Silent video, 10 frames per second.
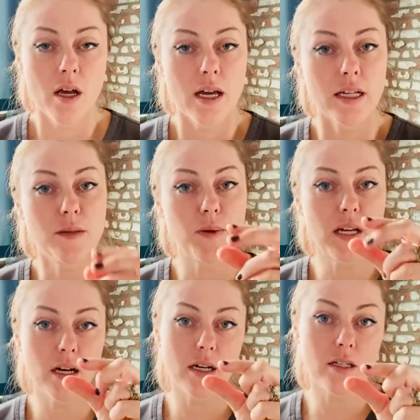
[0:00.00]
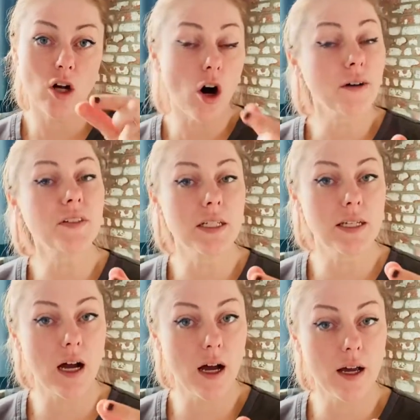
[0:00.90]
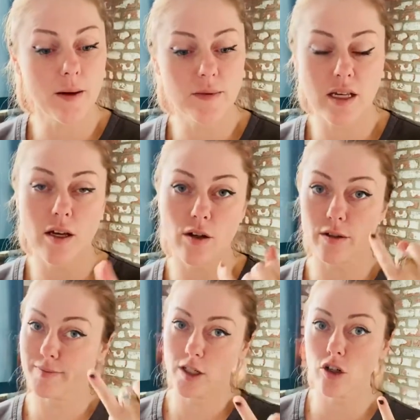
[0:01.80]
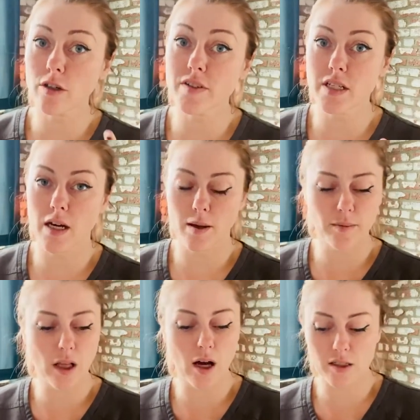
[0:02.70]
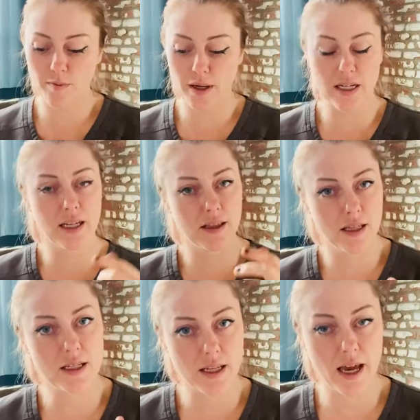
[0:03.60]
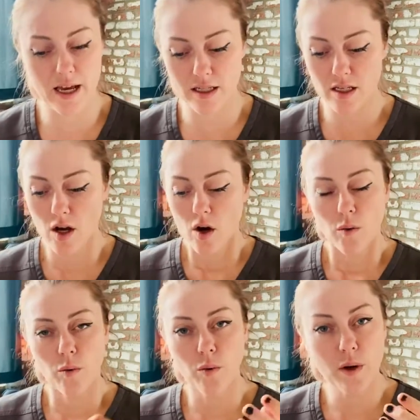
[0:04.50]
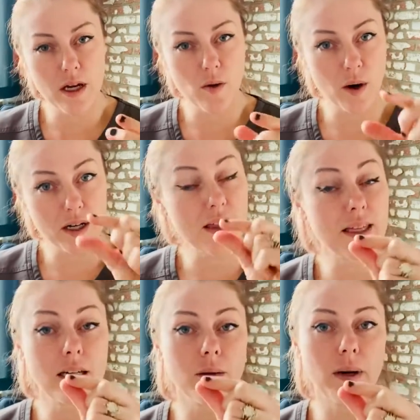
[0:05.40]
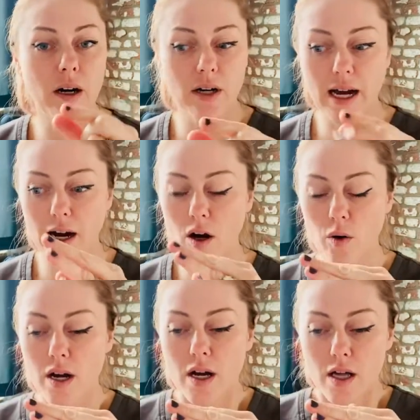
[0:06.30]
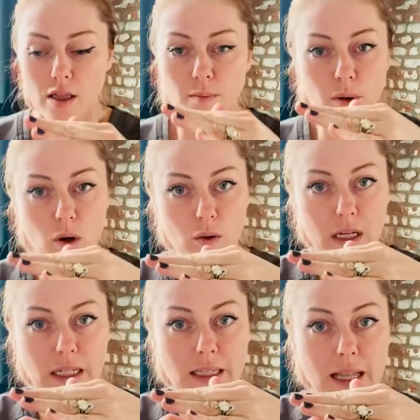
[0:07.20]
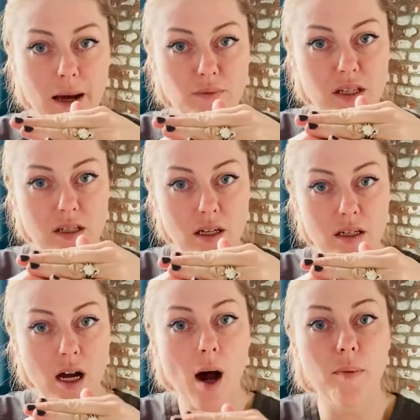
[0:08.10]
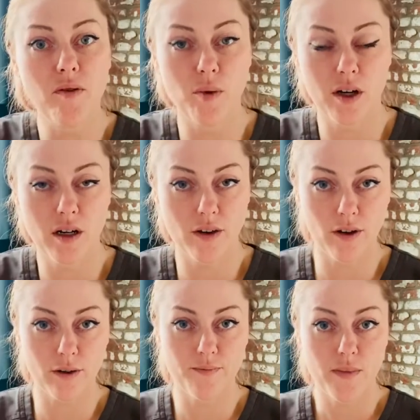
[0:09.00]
it's because oftentimes either a nerve is getting blocked, but in this case, we want to think about how the bone collapses on top of one another.